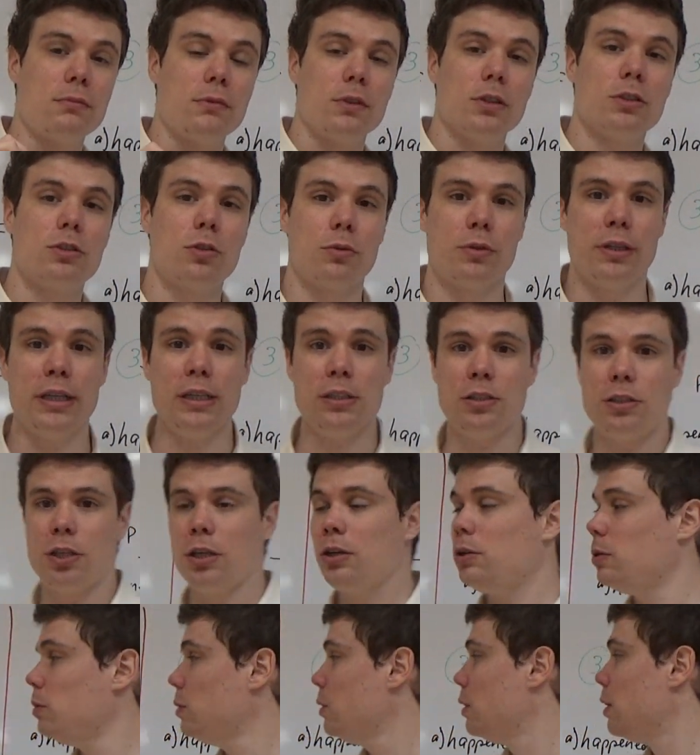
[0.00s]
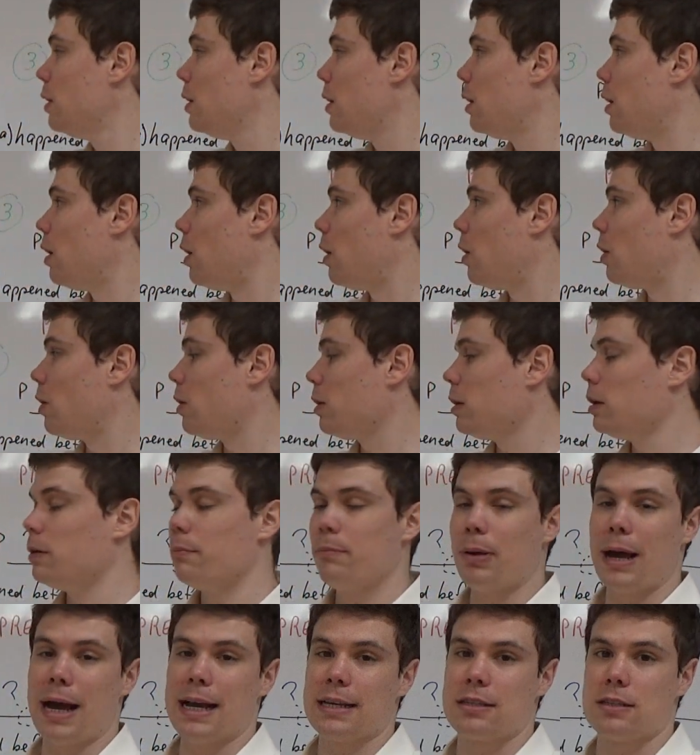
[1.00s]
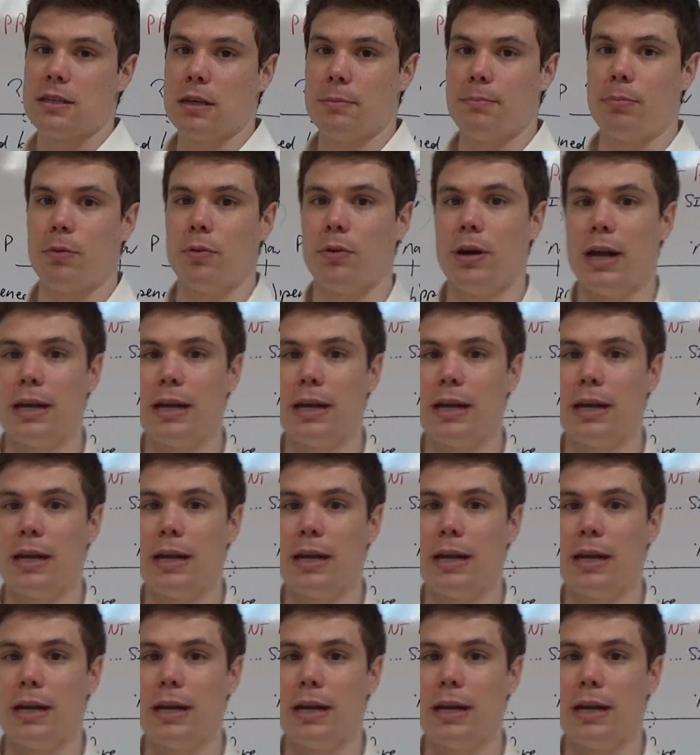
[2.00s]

So these two are past simple